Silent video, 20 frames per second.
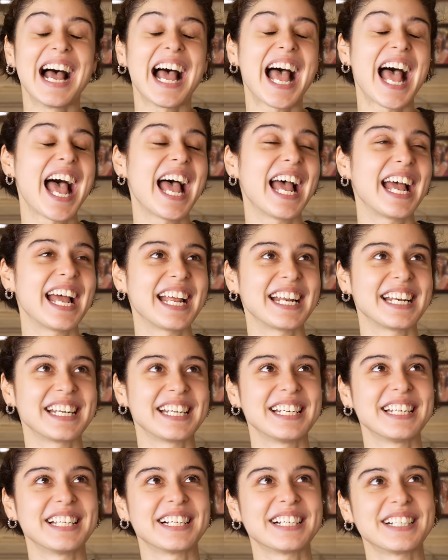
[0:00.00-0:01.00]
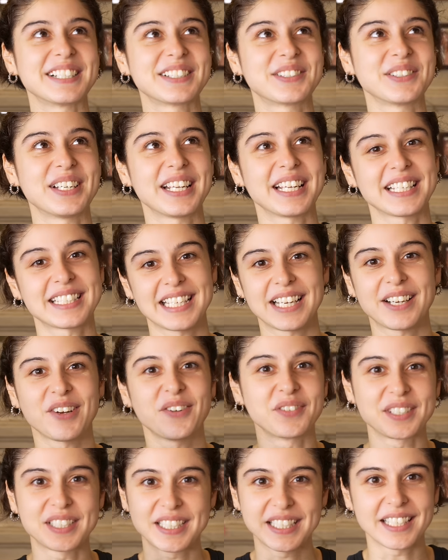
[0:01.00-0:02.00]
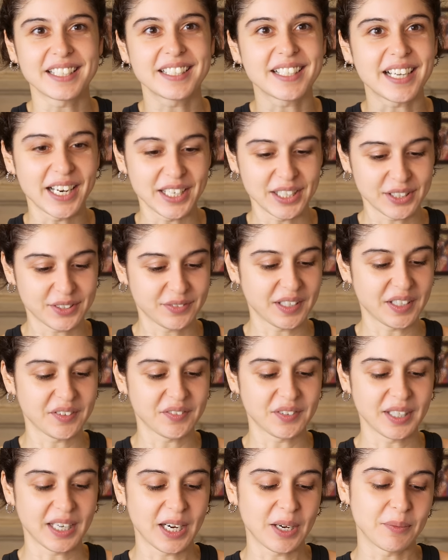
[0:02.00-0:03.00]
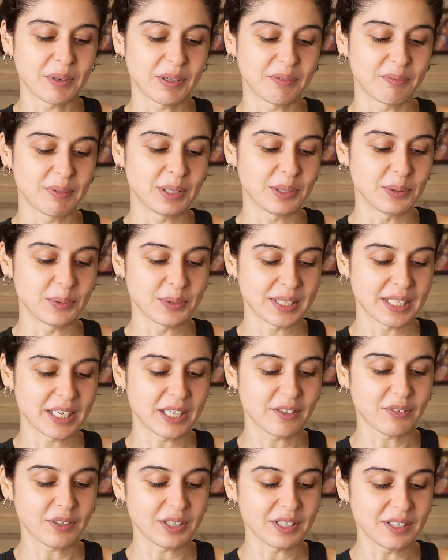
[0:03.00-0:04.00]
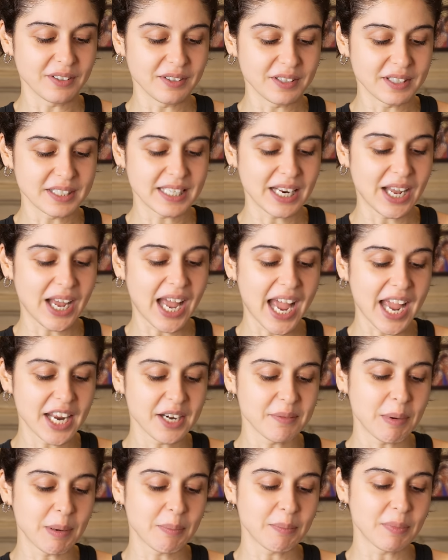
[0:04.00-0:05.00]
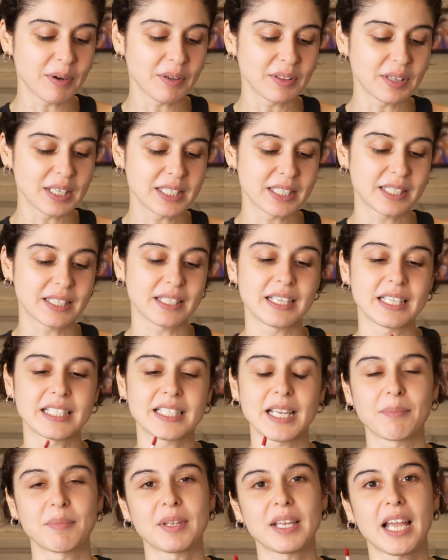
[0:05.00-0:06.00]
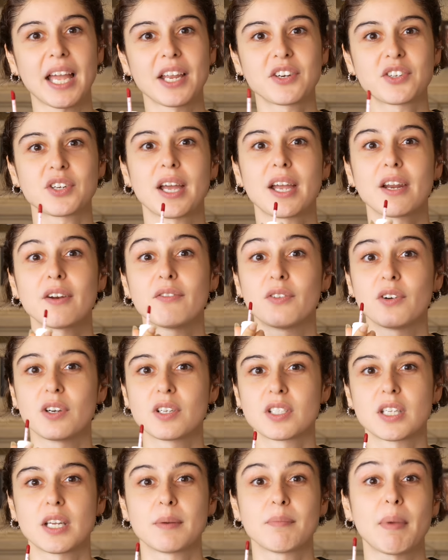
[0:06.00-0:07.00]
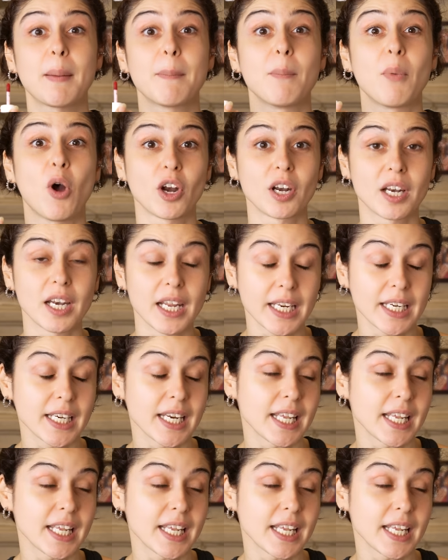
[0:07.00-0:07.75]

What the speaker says: And today it's like obviously a cult favorite and we've been using it for years. Now, I remember this is something I tried first in my modeling